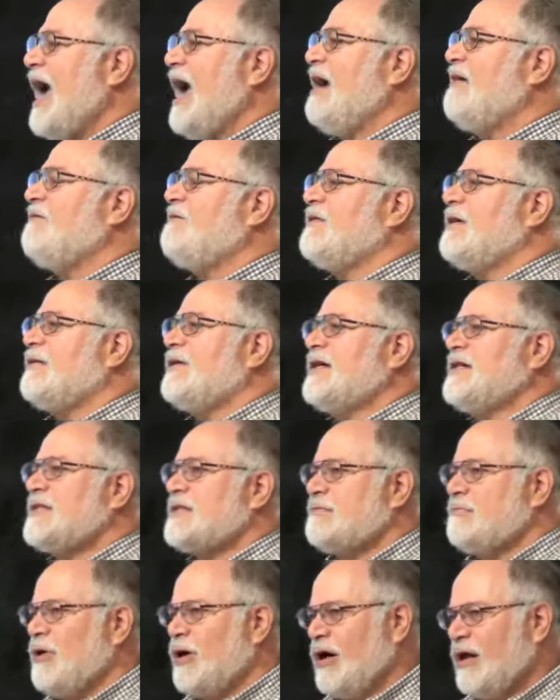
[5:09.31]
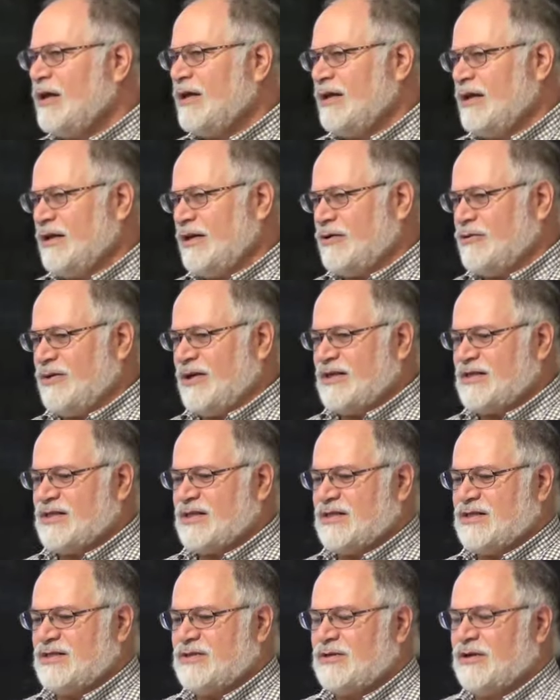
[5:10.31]
and very small
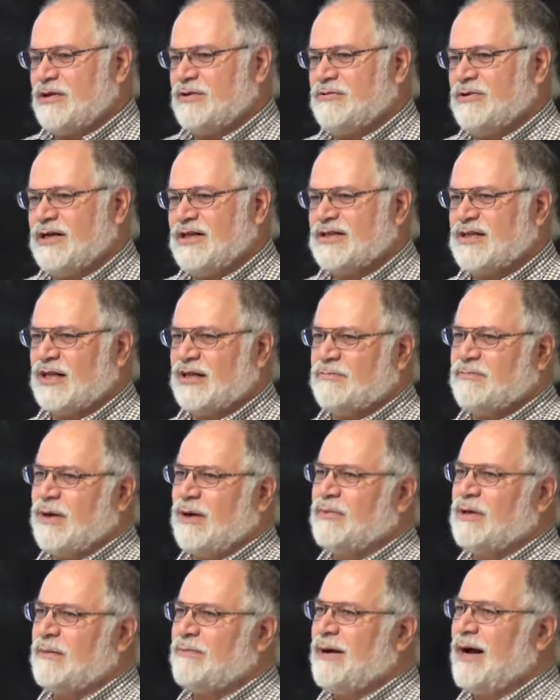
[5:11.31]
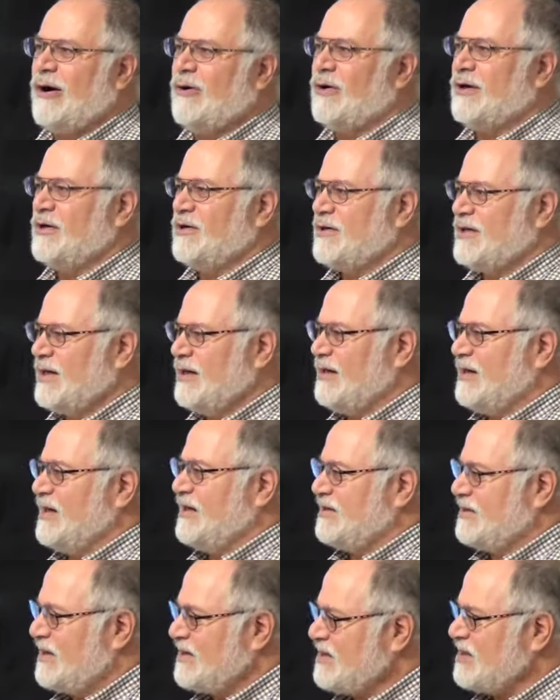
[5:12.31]
increases to the rates of the public power utility.
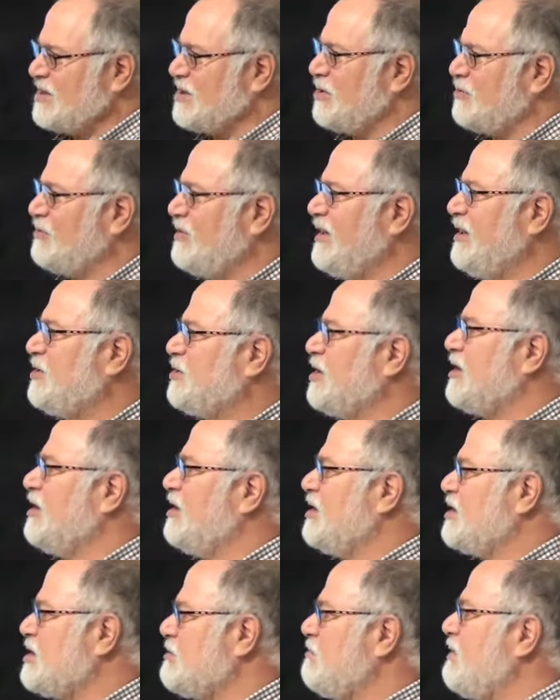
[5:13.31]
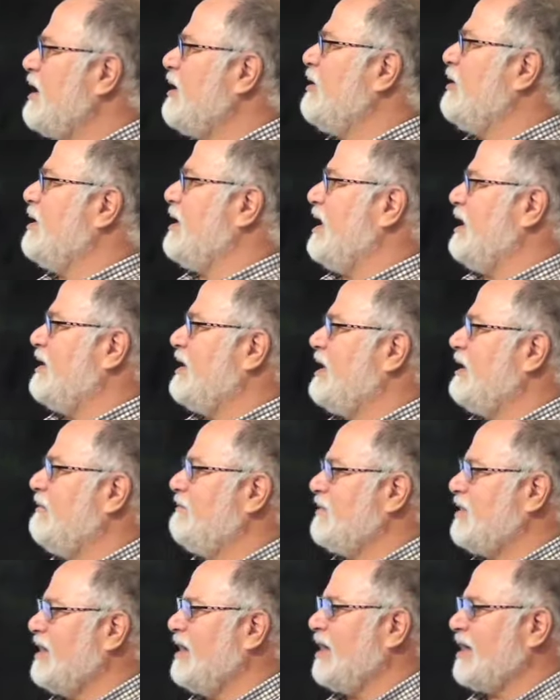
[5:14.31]
This is the regional disparity that
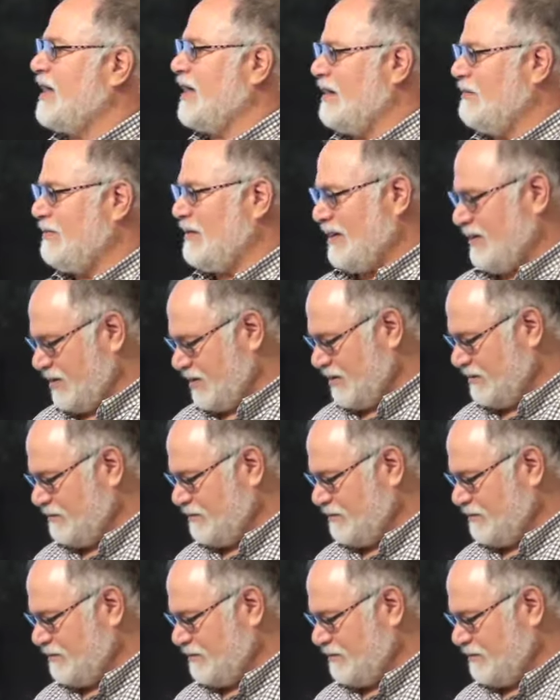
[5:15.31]
I'm talking about.